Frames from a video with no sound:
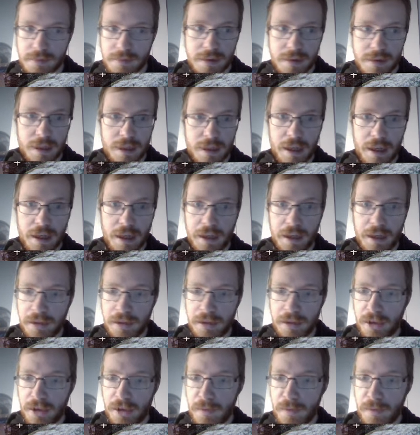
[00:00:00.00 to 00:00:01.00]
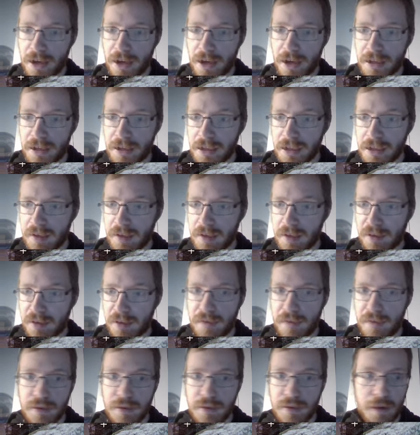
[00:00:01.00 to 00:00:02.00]
I don't know, but I guess I have to
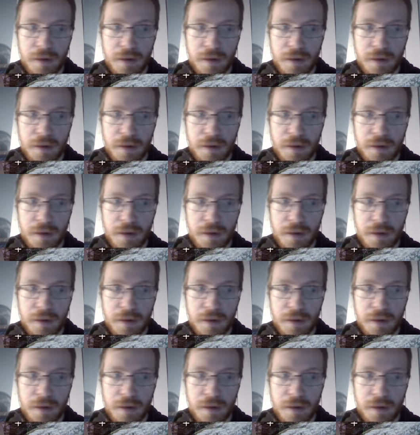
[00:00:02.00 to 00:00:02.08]
go